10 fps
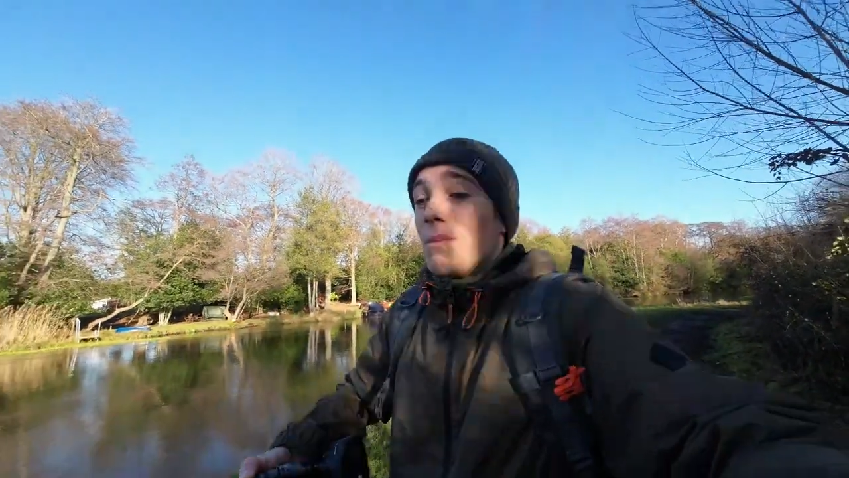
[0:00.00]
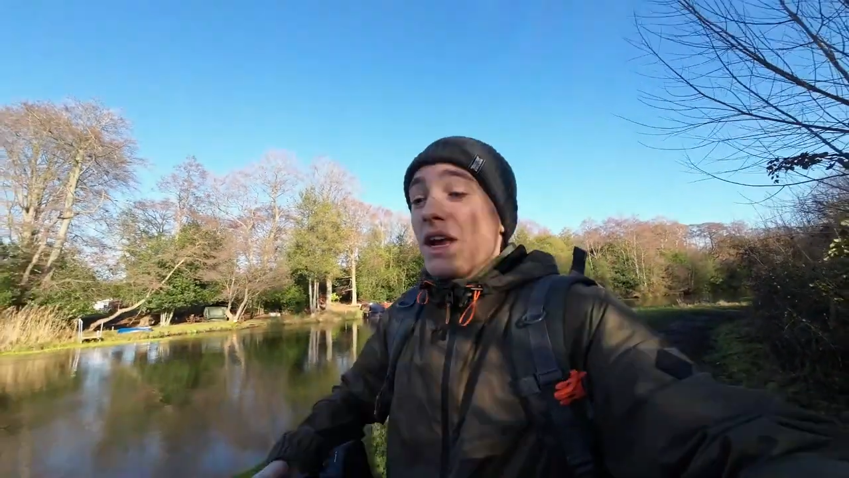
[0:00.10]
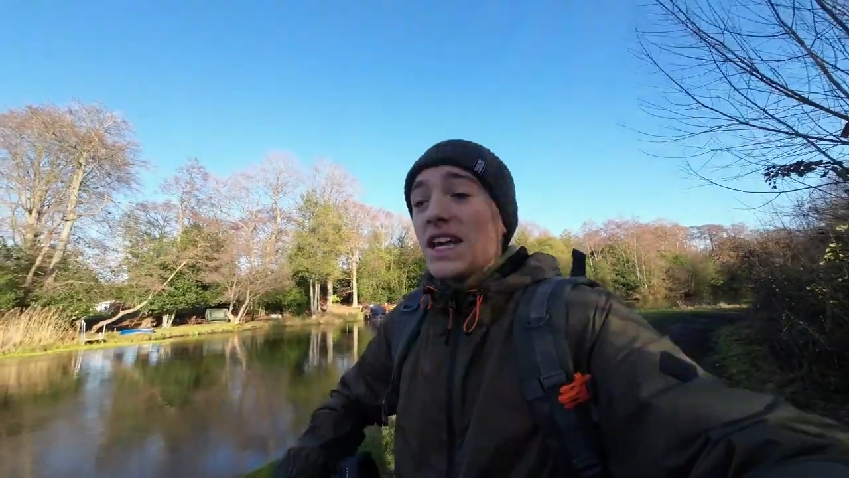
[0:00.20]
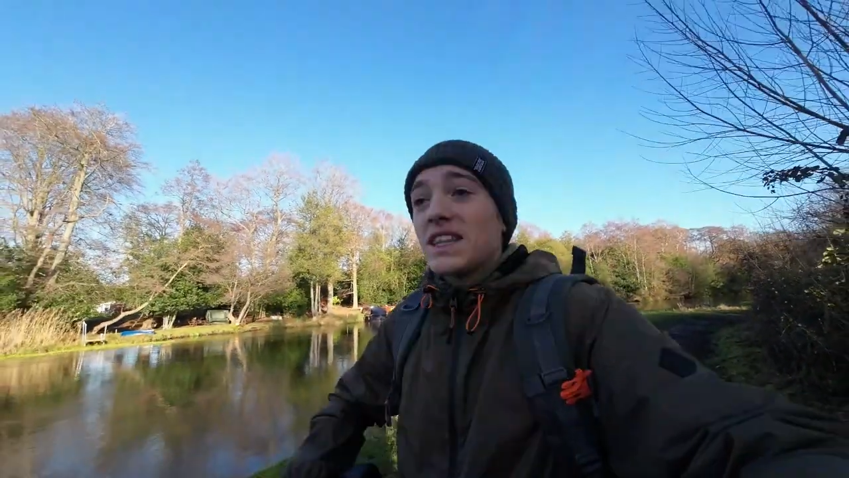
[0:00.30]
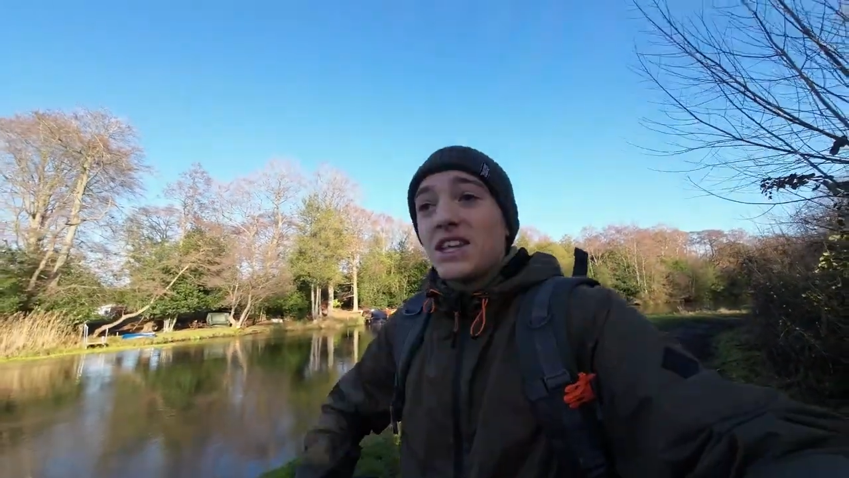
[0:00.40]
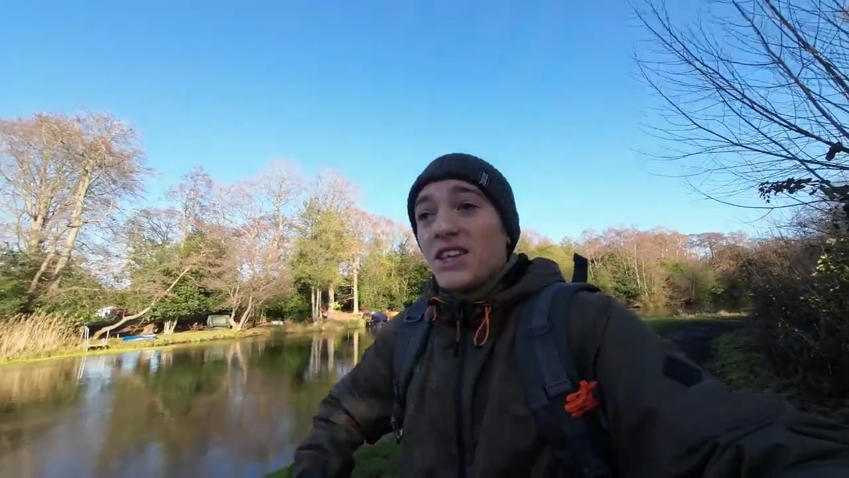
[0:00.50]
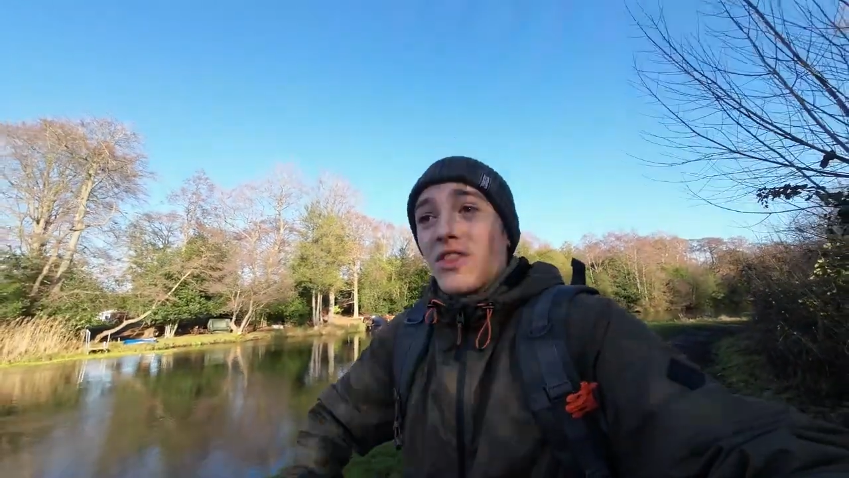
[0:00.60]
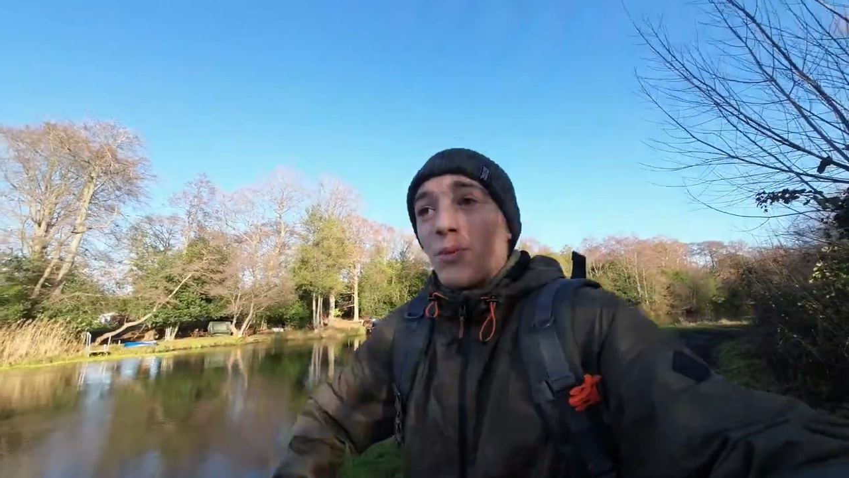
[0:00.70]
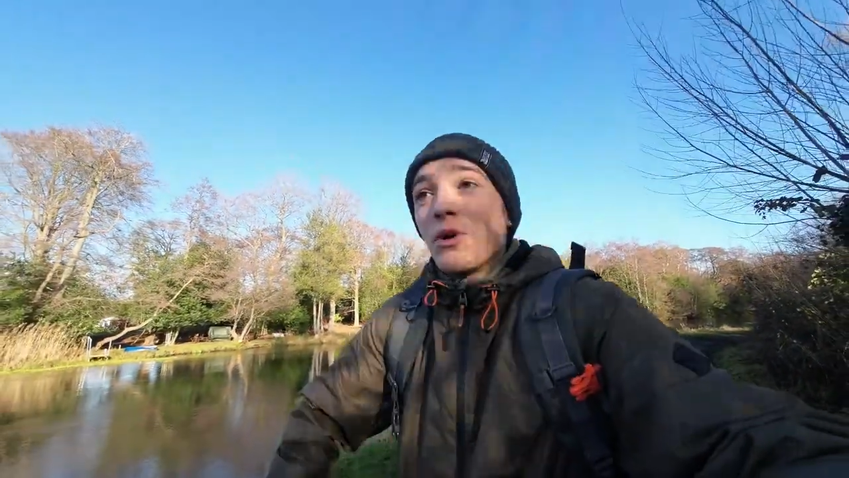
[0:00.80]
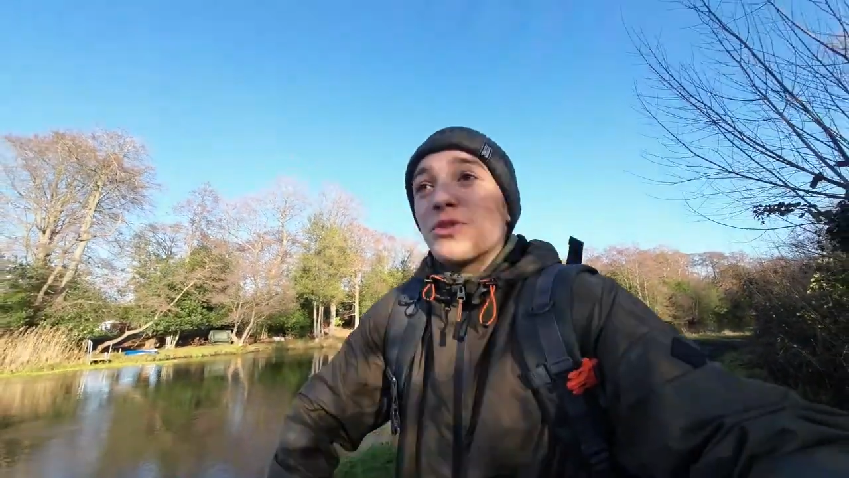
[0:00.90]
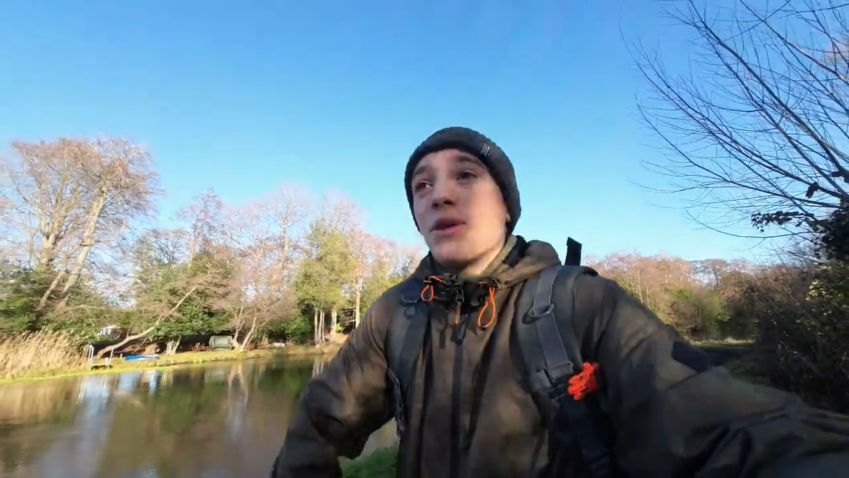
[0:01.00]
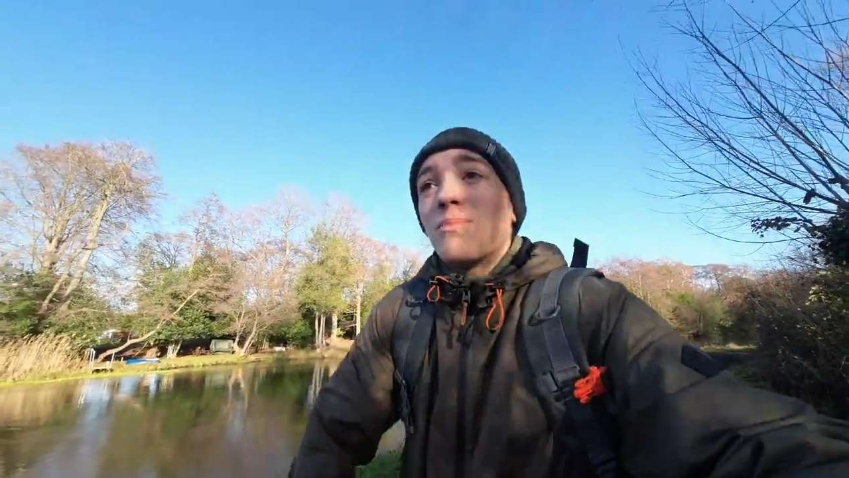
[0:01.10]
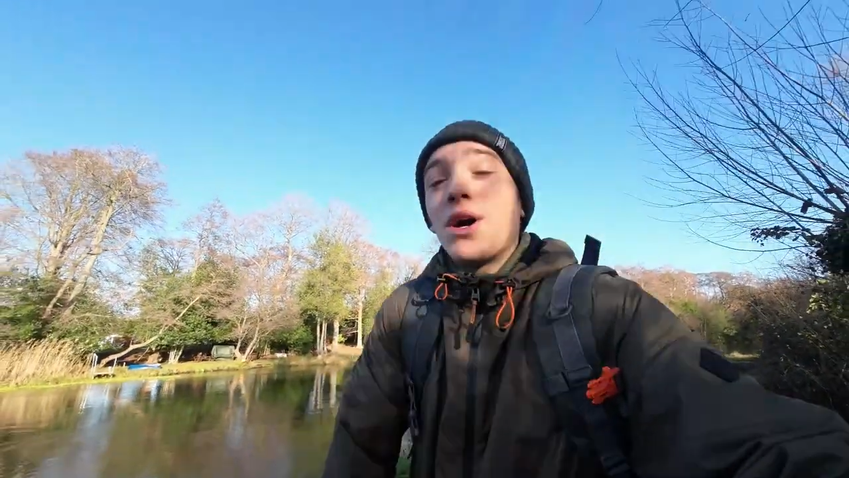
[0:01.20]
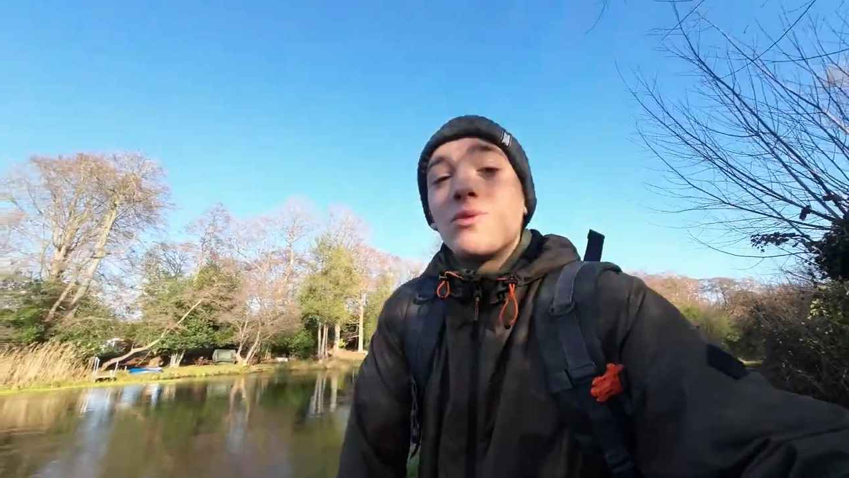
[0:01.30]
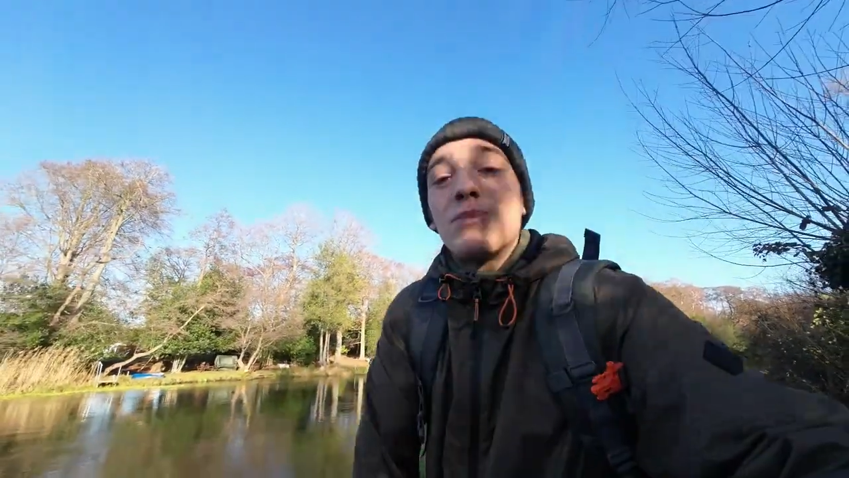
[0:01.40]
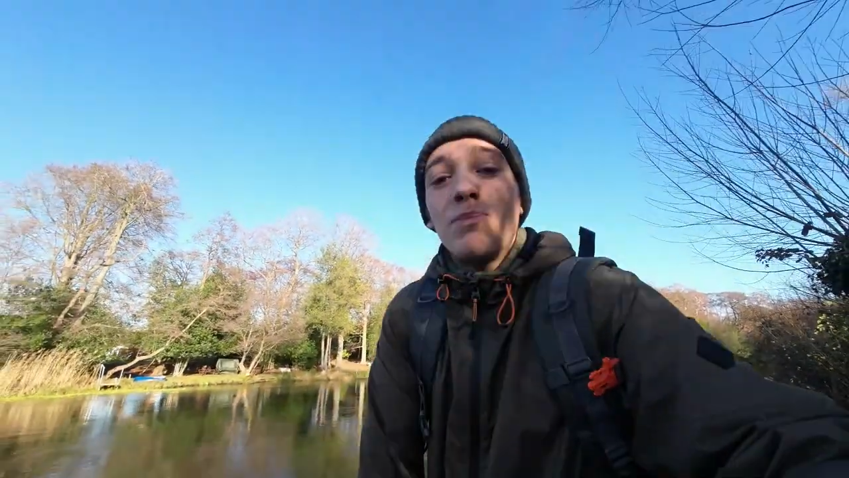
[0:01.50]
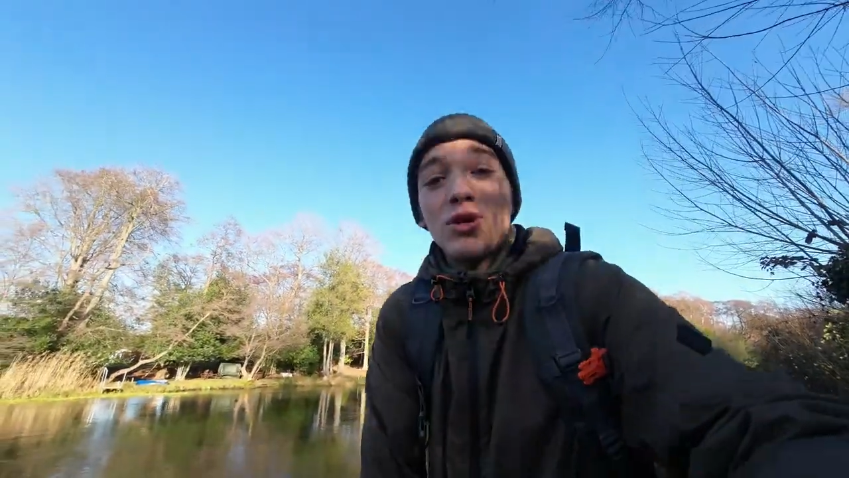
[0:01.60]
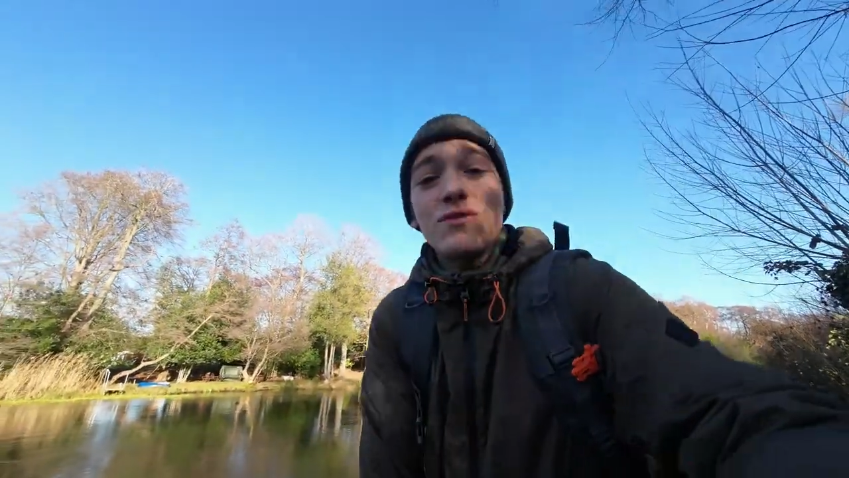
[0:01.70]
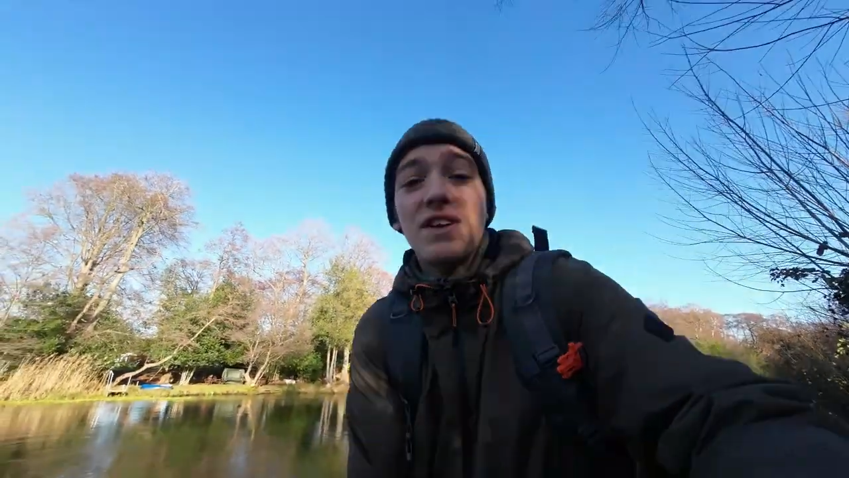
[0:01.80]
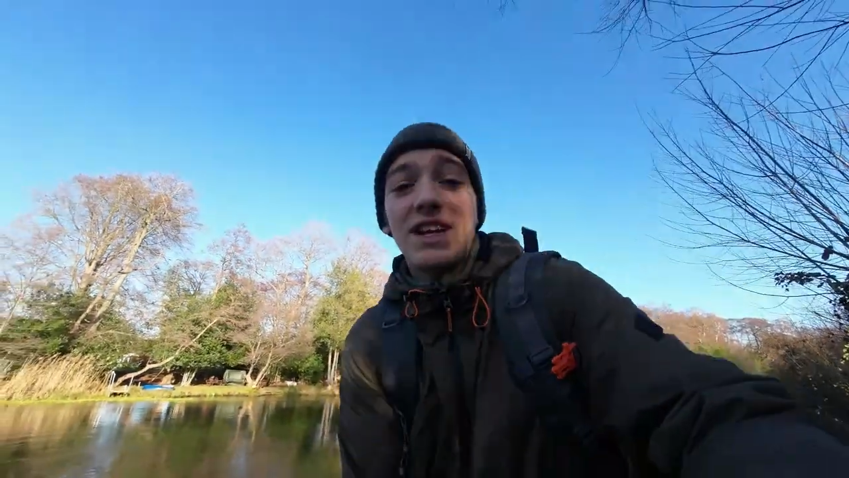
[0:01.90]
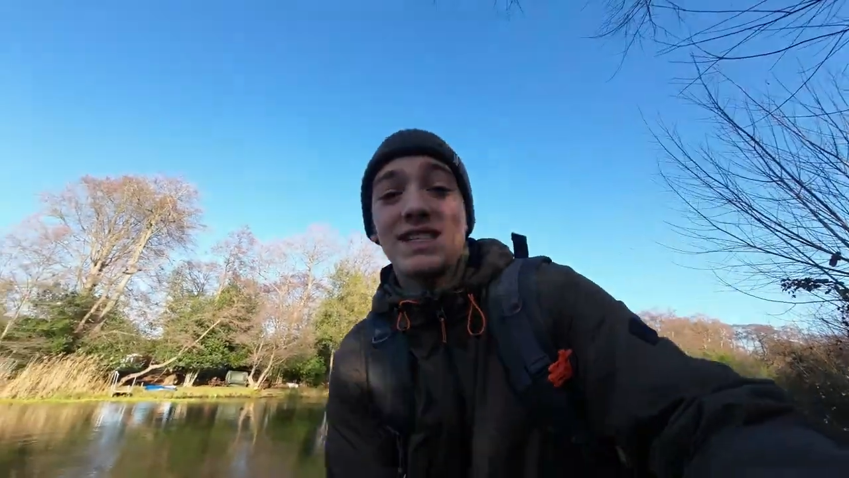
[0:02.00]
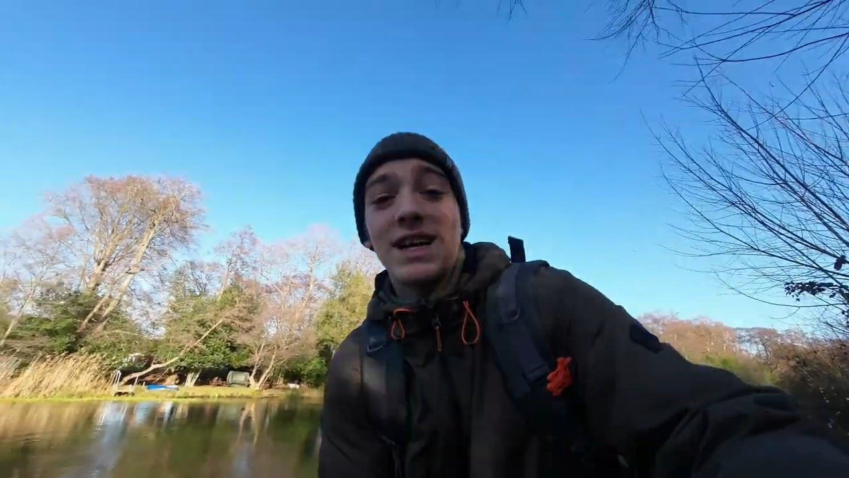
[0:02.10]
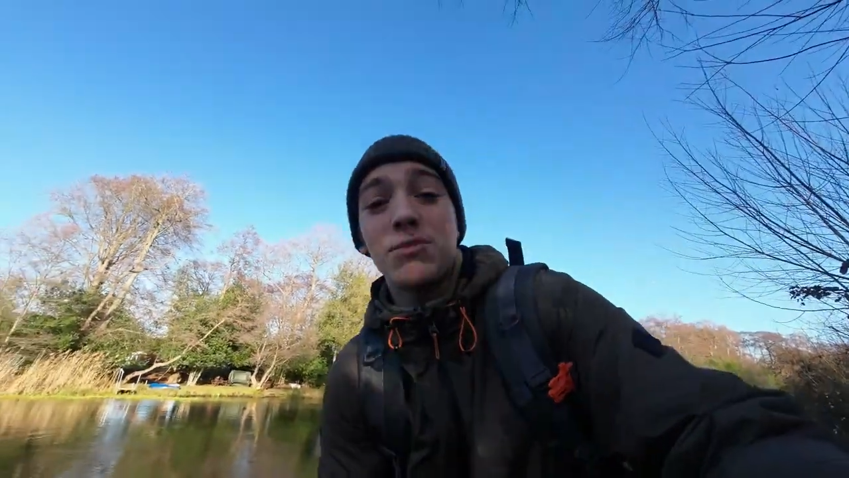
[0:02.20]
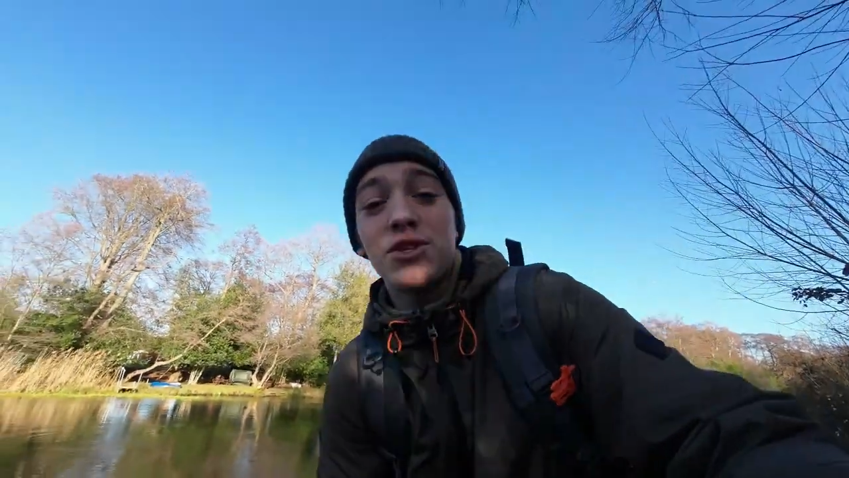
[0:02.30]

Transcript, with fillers: meaning that the bottom of the bird was beautifully lit up.